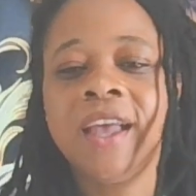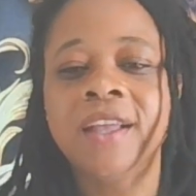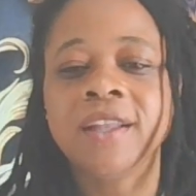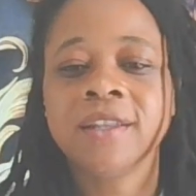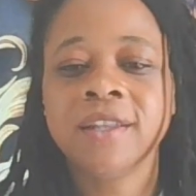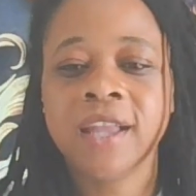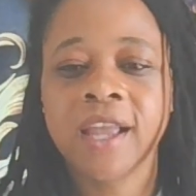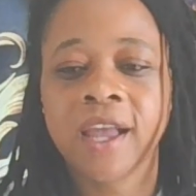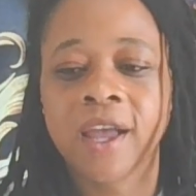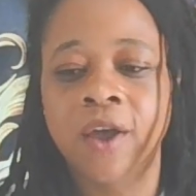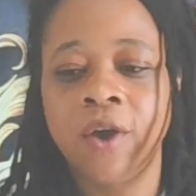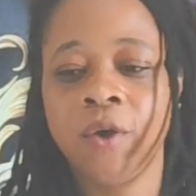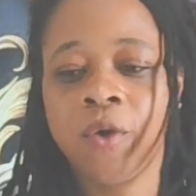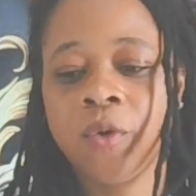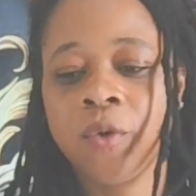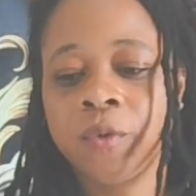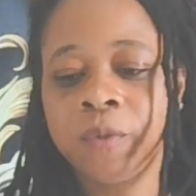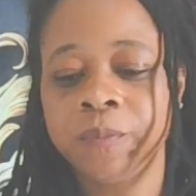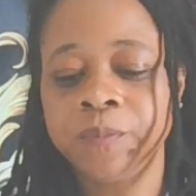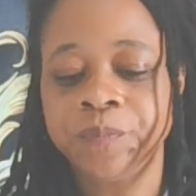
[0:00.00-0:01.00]

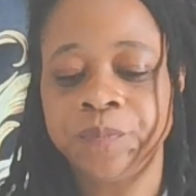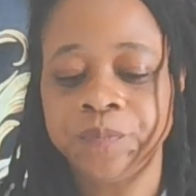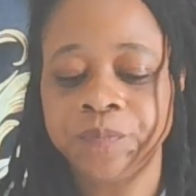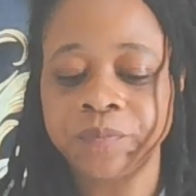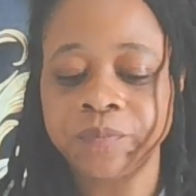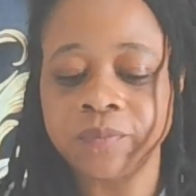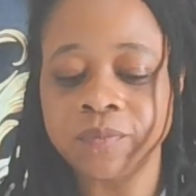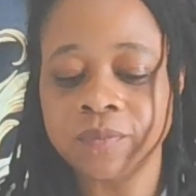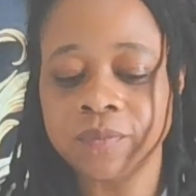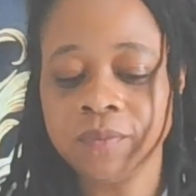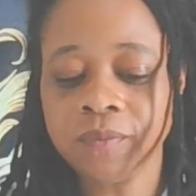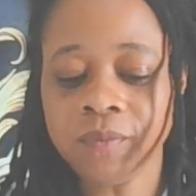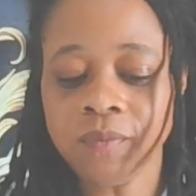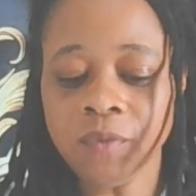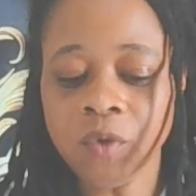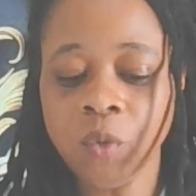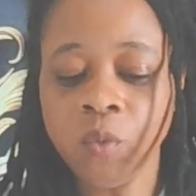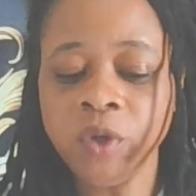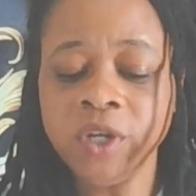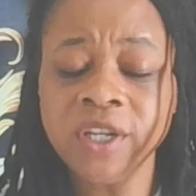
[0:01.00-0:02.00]
Now,
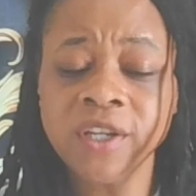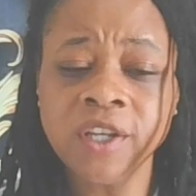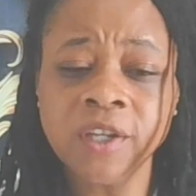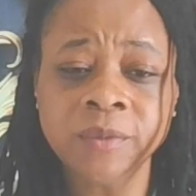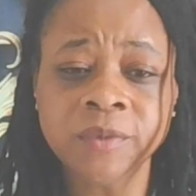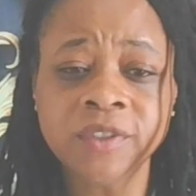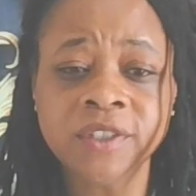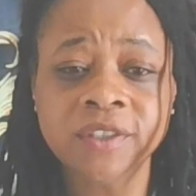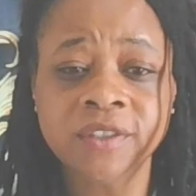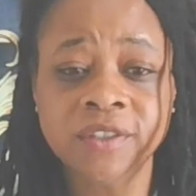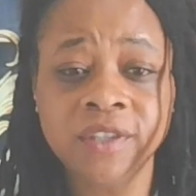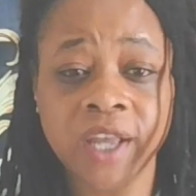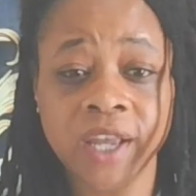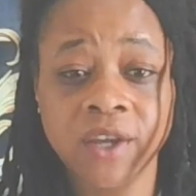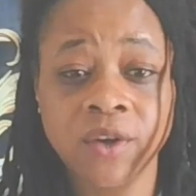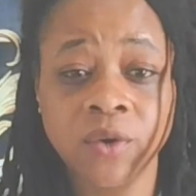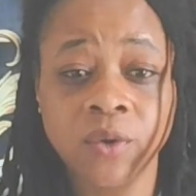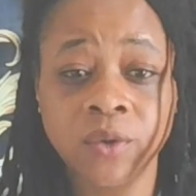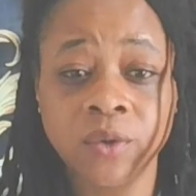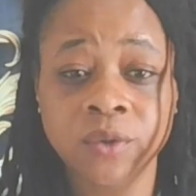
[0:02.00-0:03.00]
when it comes to
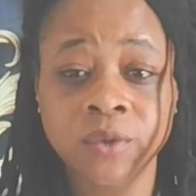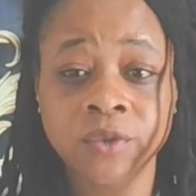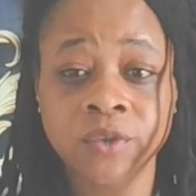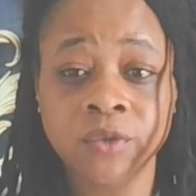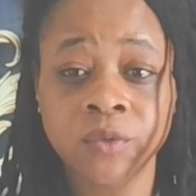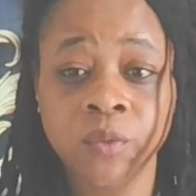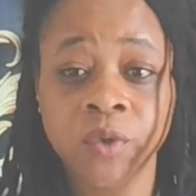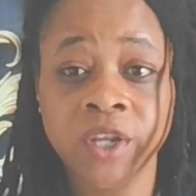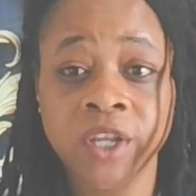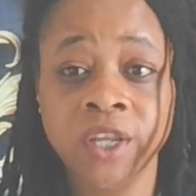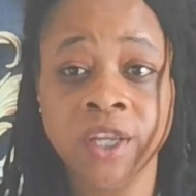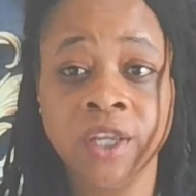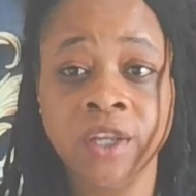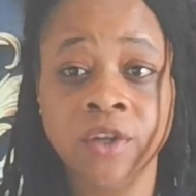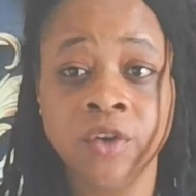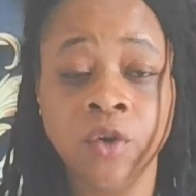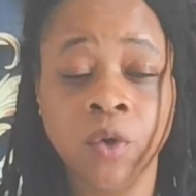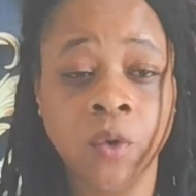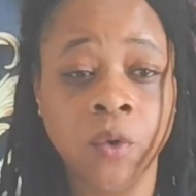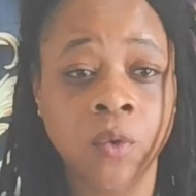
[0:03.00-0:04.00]
cycles, we
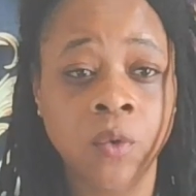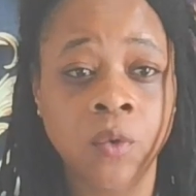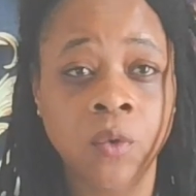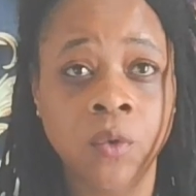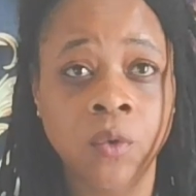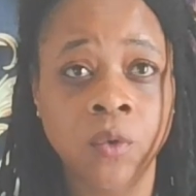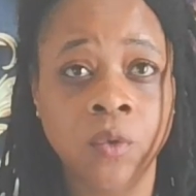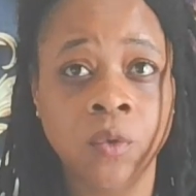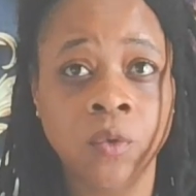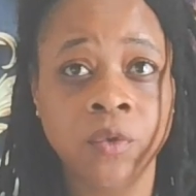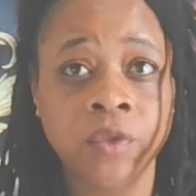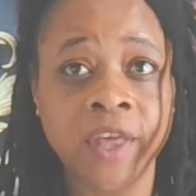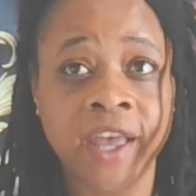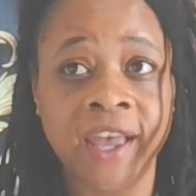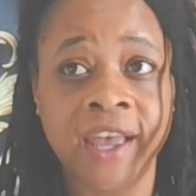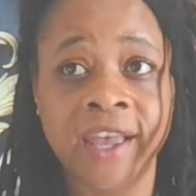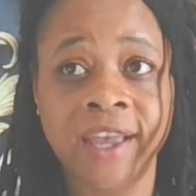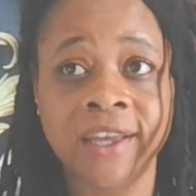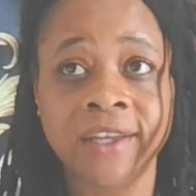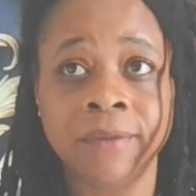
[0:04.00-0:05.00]
know
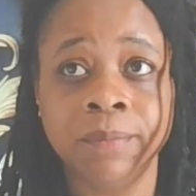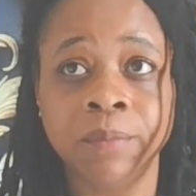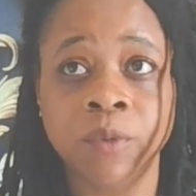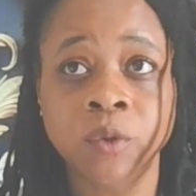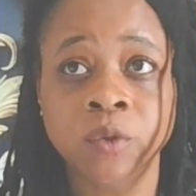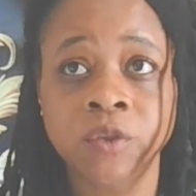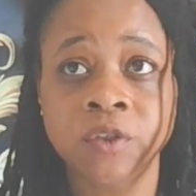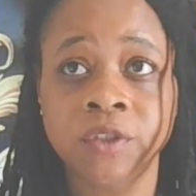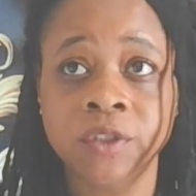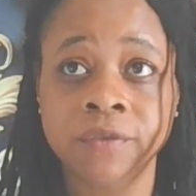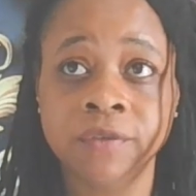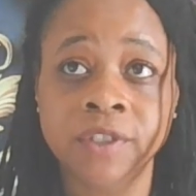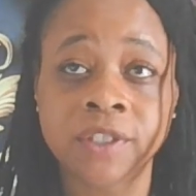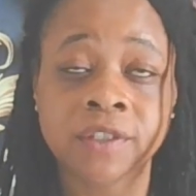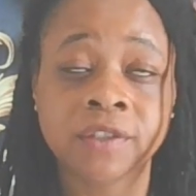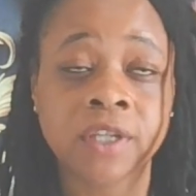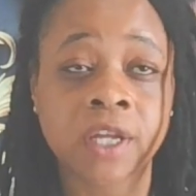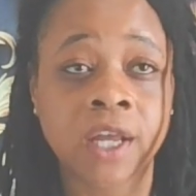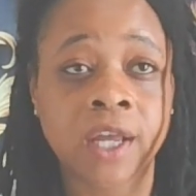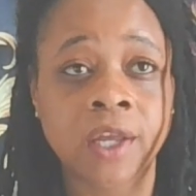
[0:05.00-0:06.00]
that most of the
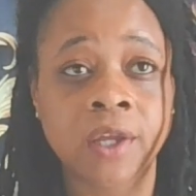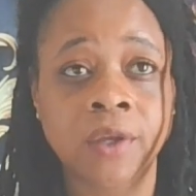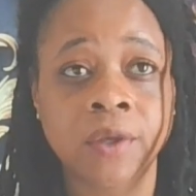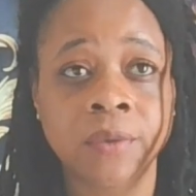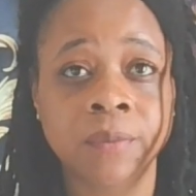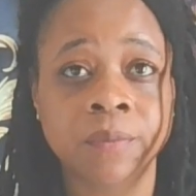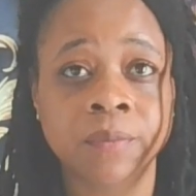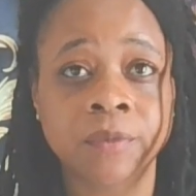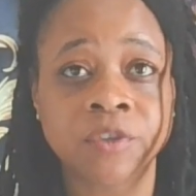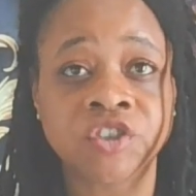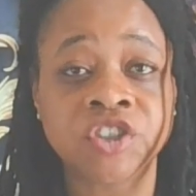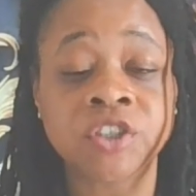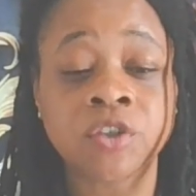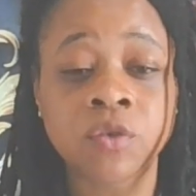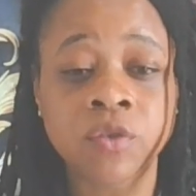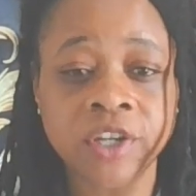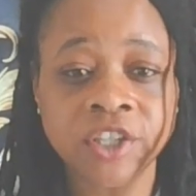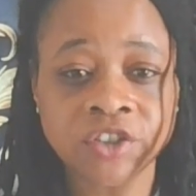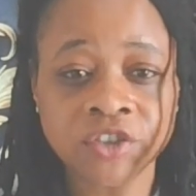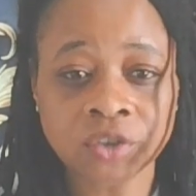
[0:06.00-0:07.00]
time
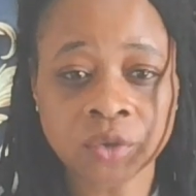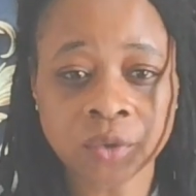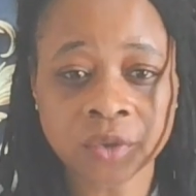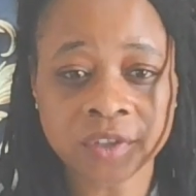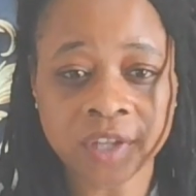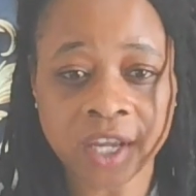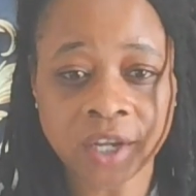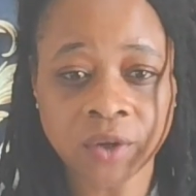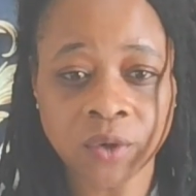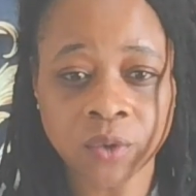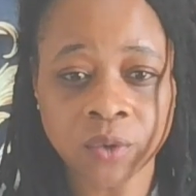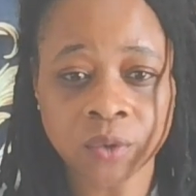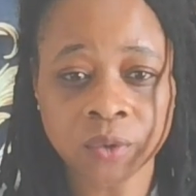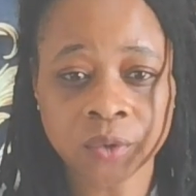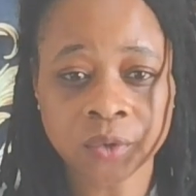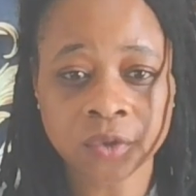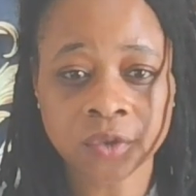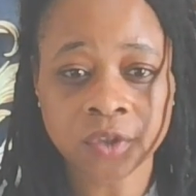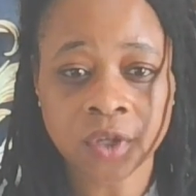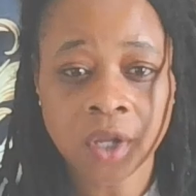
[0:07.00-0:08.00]
generational
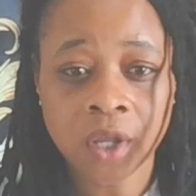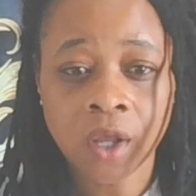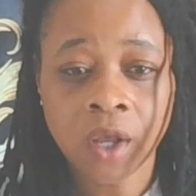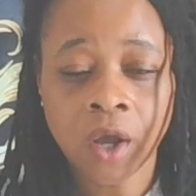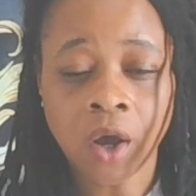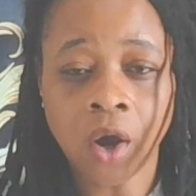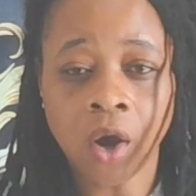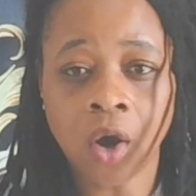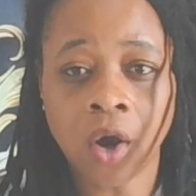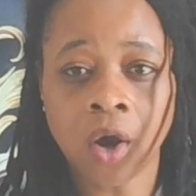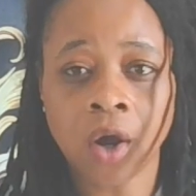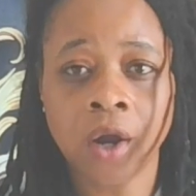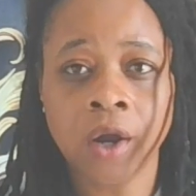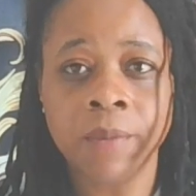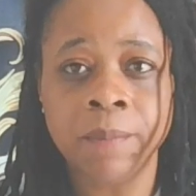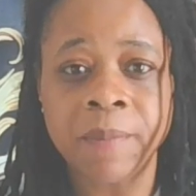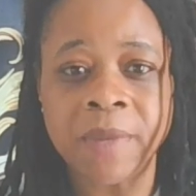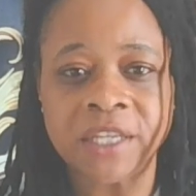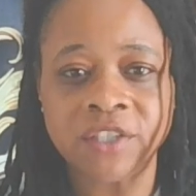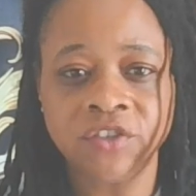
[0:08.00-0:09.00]
cycles are
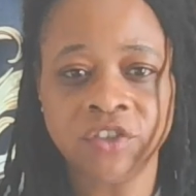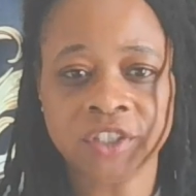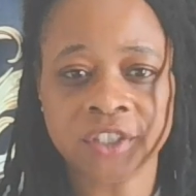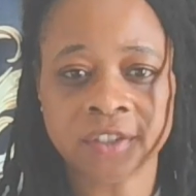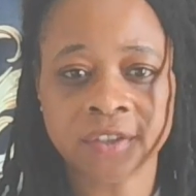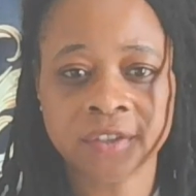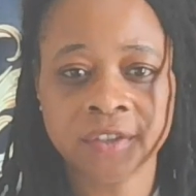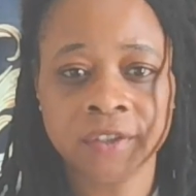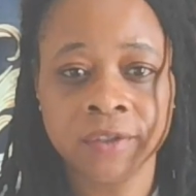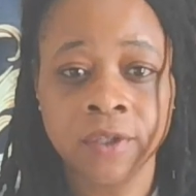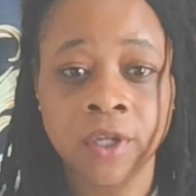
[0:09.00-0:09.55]
mentioned.